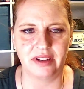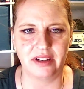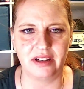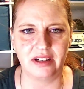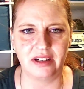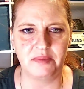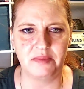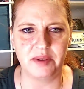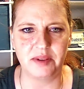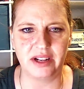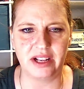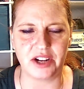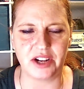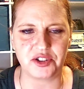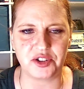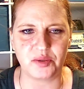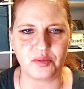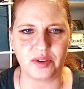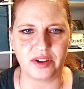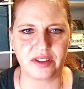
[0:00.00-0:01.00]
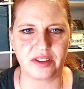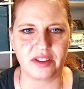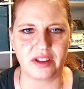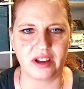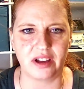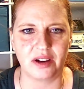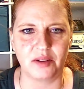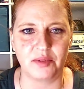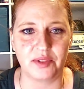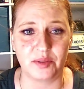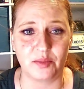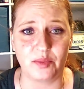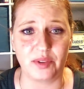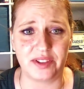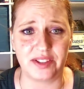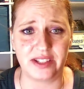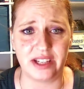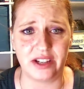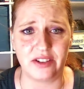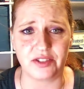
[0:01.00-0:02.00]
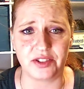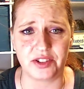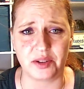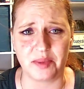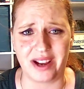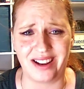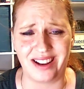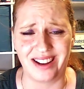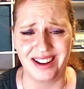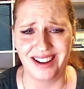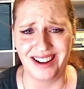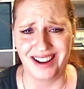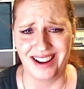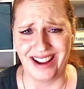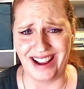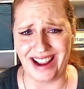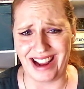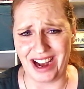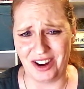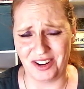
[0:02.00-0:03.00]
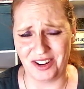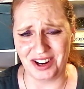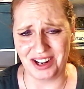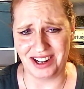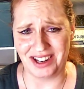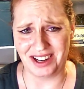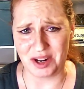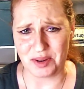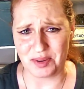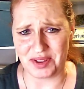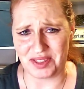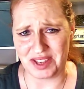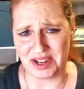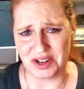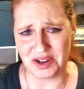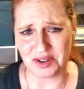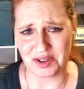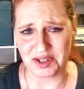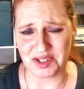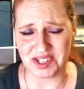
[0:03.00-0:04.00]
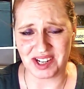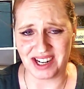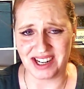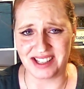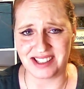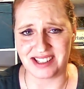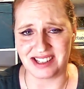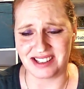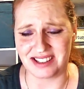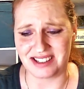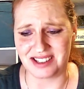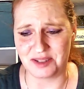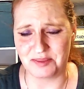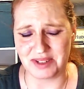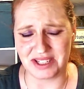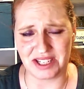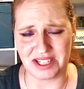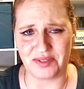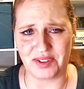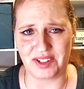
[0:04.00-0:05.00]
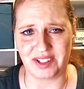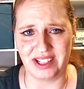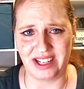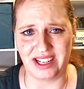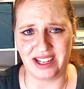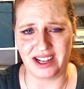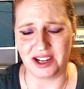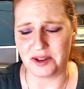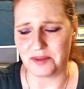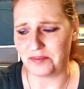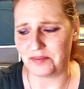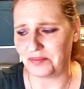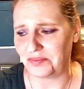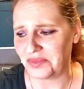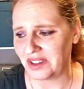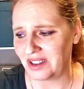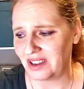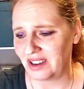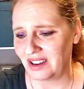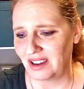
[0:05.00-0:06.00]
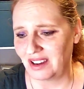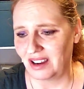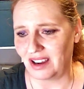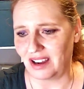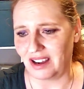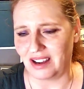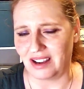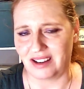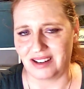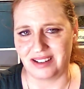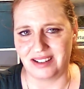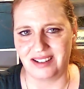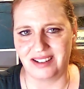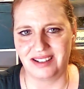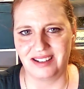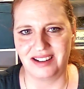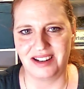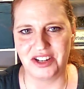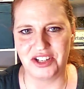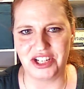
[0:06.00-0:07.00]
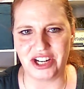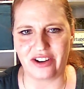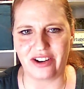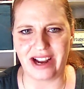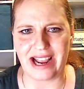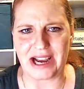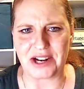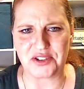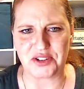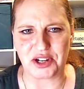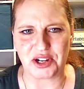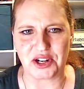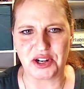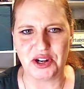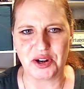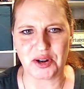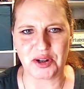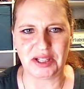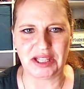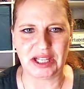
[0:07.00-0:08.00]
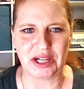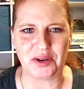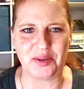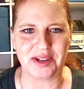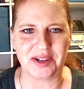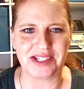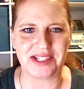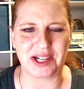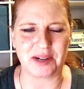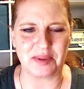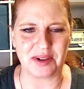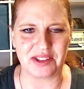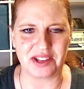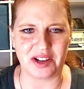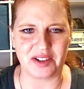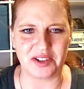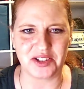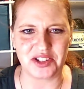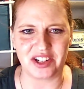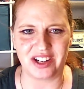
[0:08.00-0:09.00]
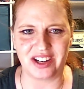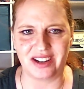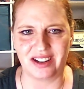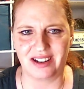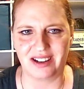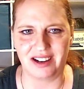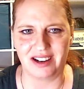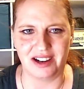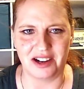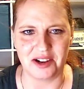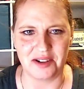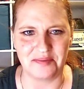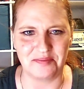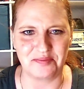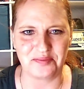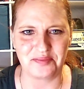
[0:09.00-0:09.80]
communication with, uh, with, with seniors. So my area within neuroscience is specifically um, uh, geriatric neurolinguistic pathology. Um,